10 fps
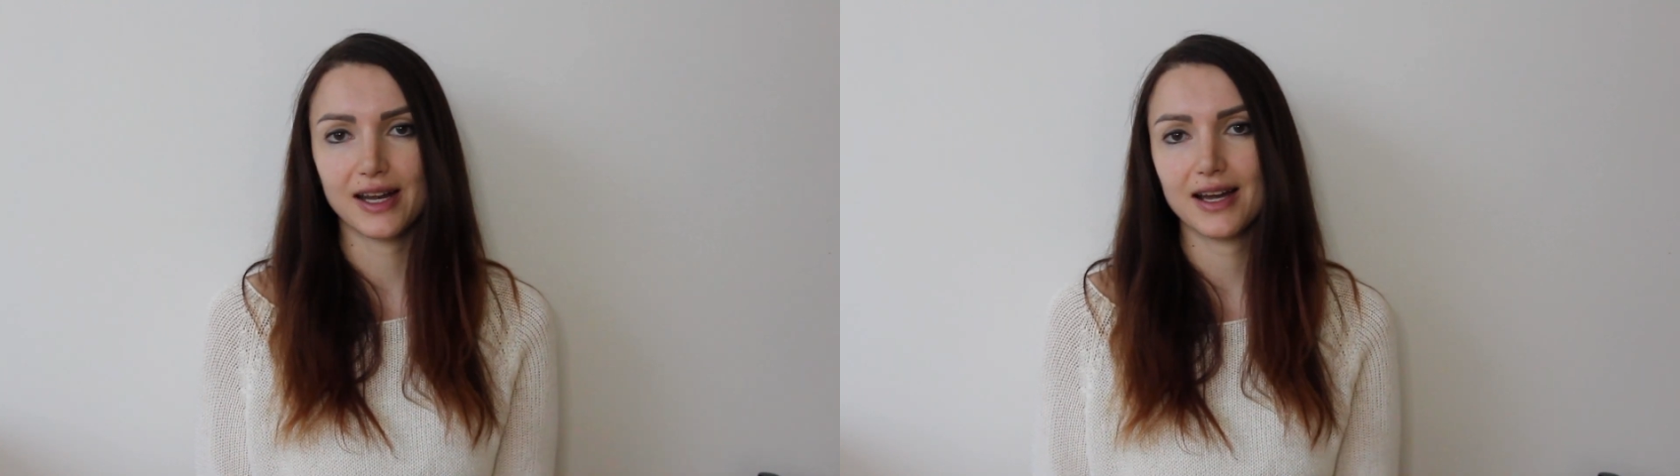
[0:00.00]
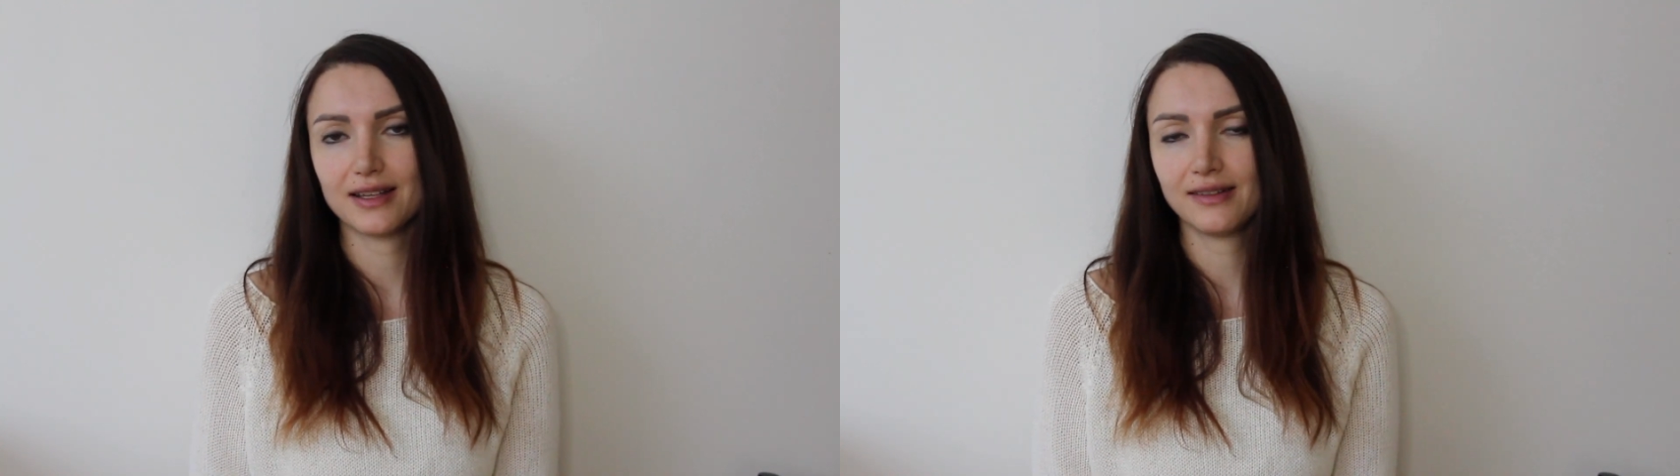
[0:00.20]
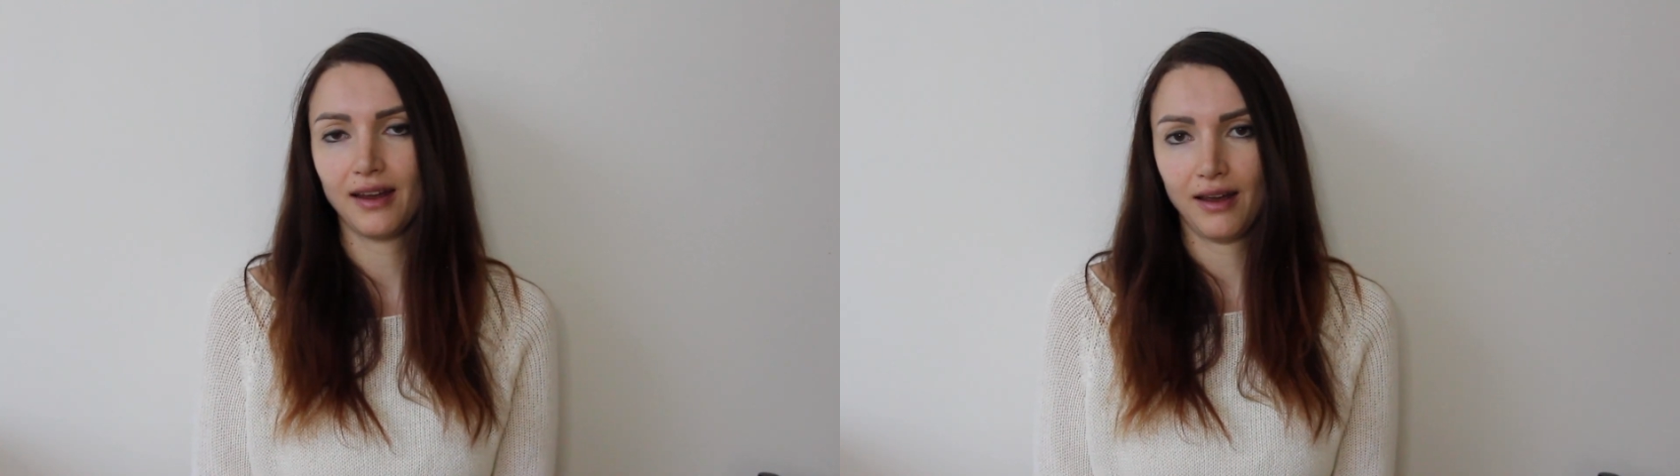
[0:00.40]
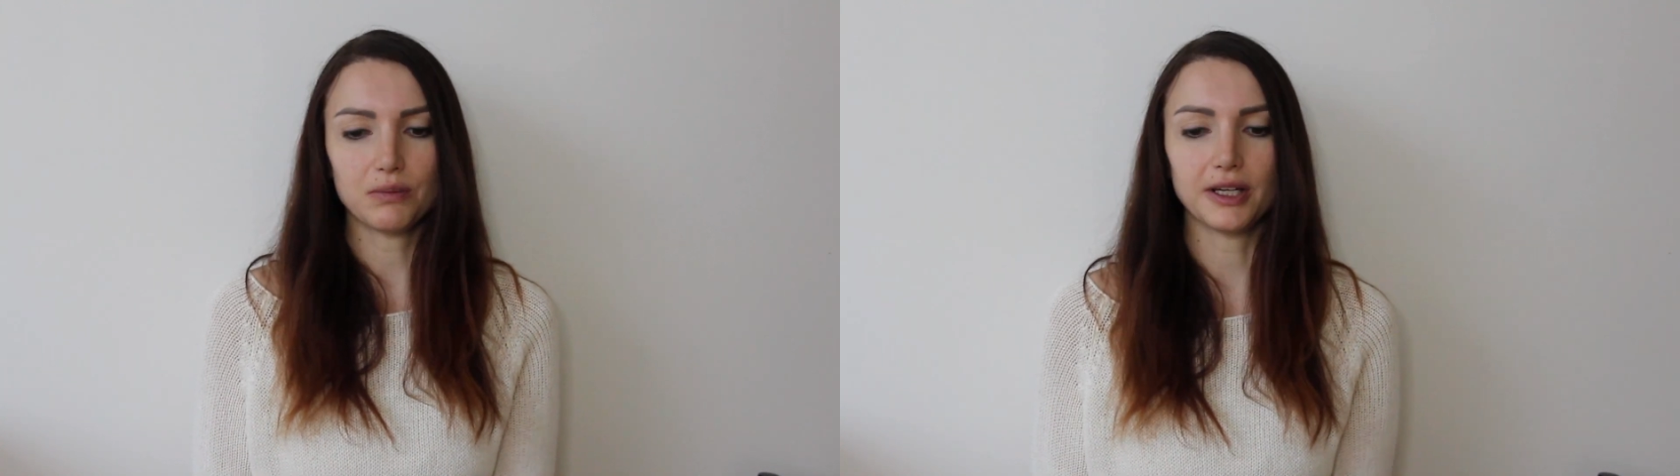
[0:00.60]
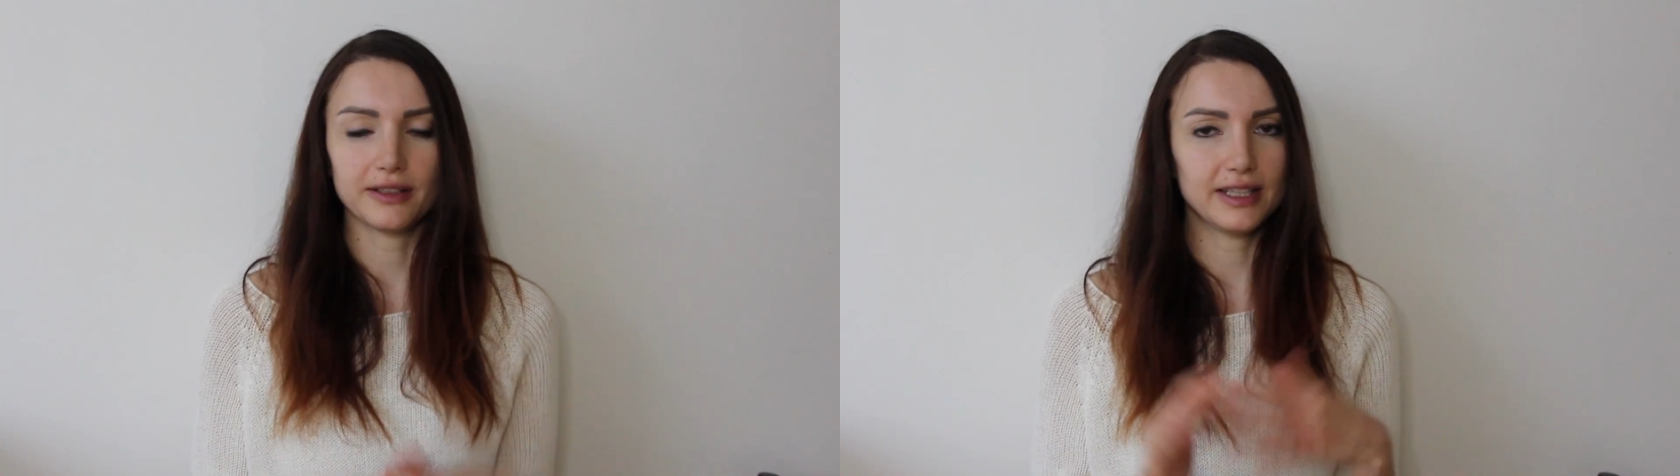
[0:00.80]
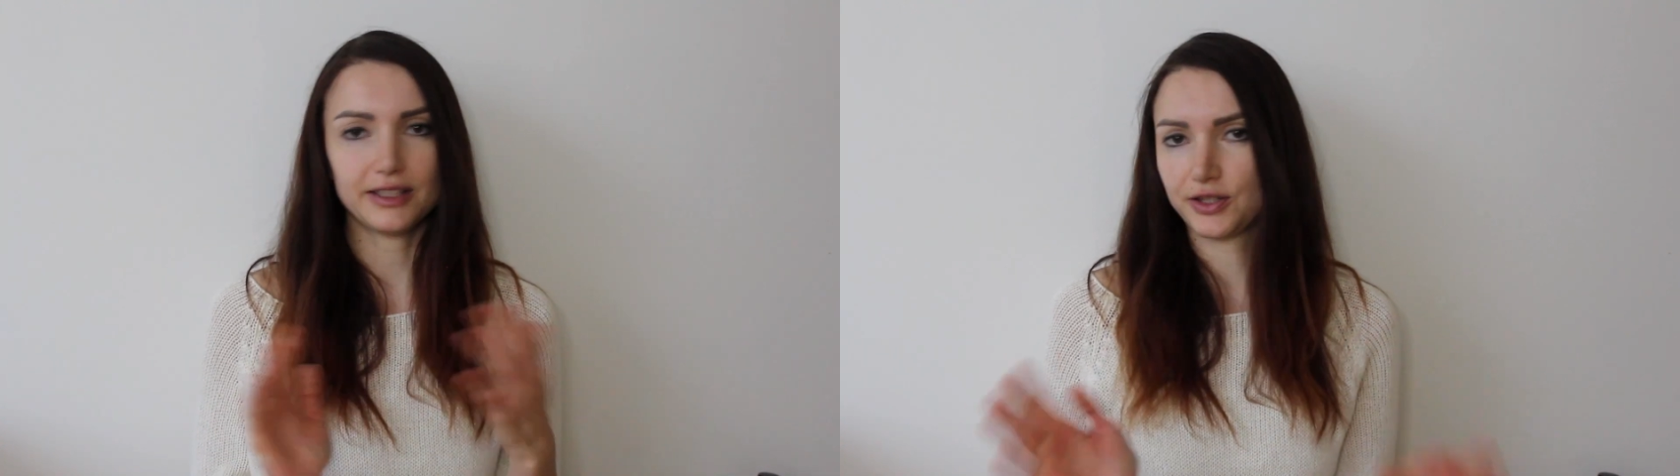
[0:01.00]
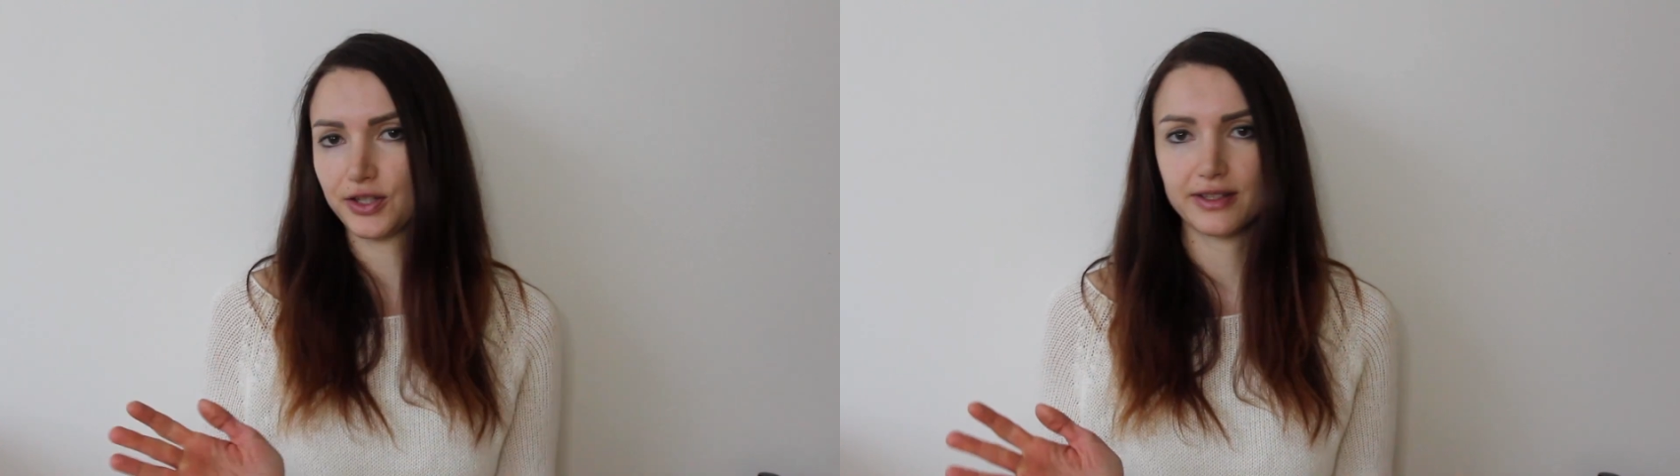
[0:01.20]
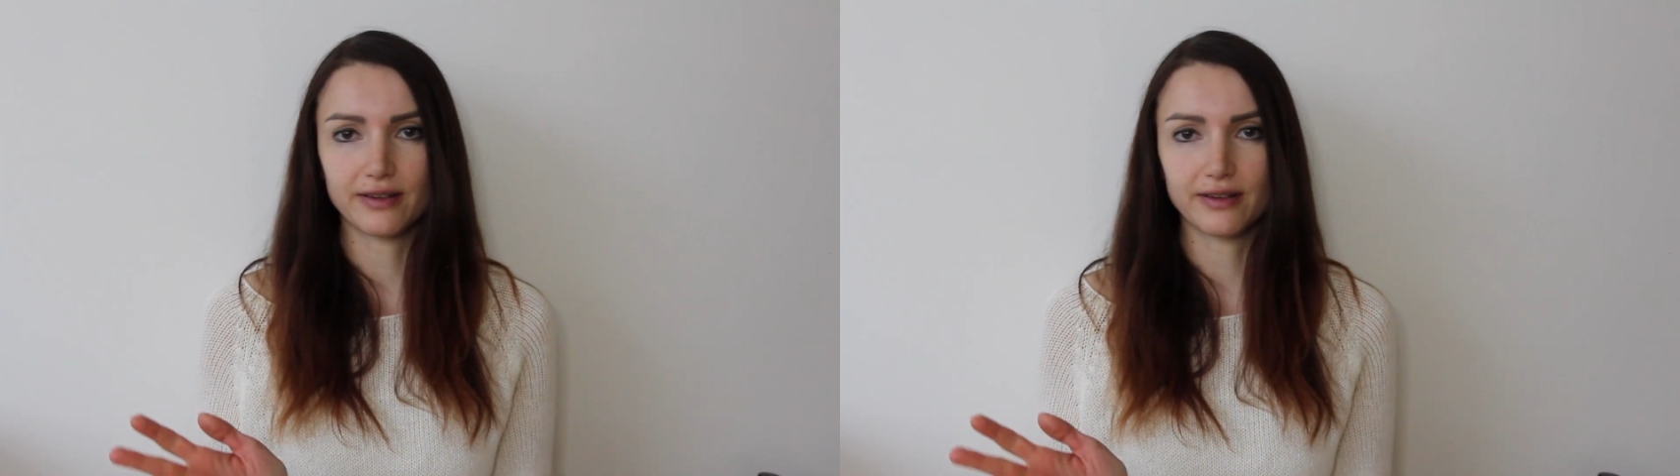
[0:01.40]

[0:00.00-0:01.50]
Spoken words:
that, but it's just